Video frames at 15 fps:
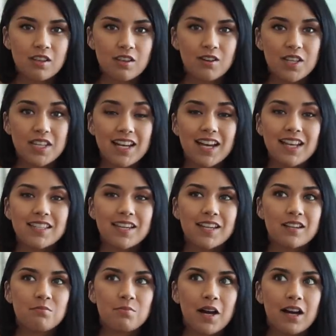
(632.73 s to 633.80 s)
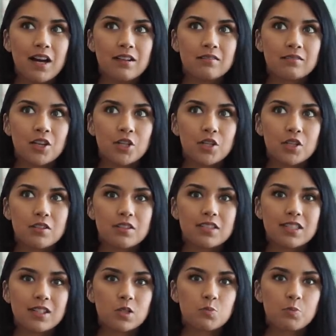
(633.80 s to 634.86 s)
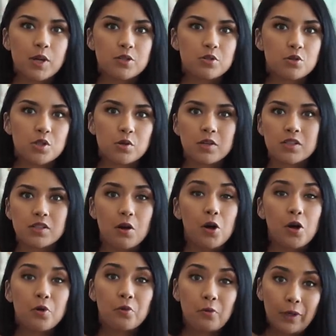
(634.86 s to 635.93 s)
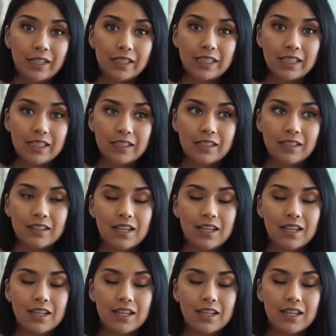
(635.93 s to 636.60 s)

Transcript: So he has like about a good six pairs of shorts already.